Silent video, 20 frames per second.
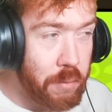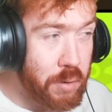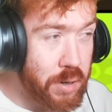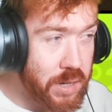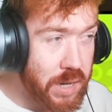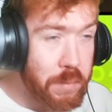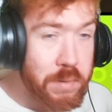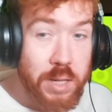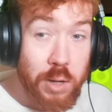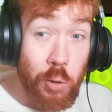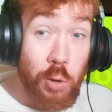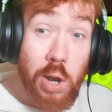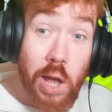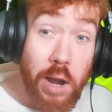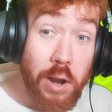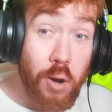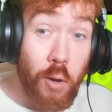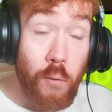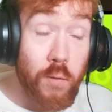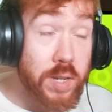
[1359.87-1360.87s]
because I'm still
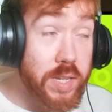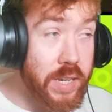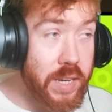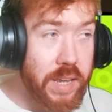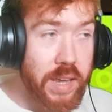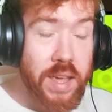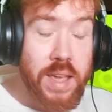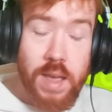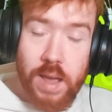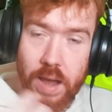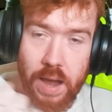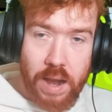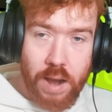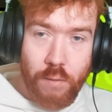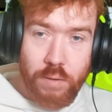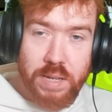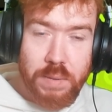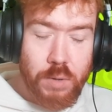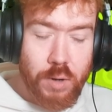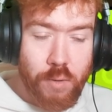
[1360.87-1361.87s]
learning, obviously, and
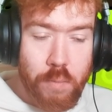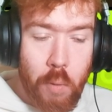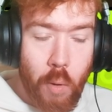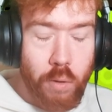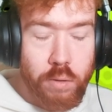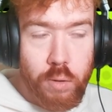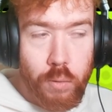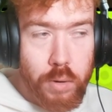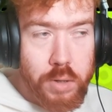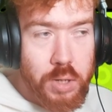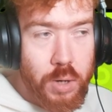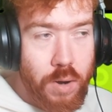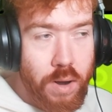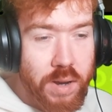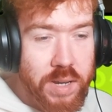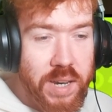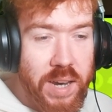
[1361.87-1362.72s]
obviously I'm just reporting towards you lot.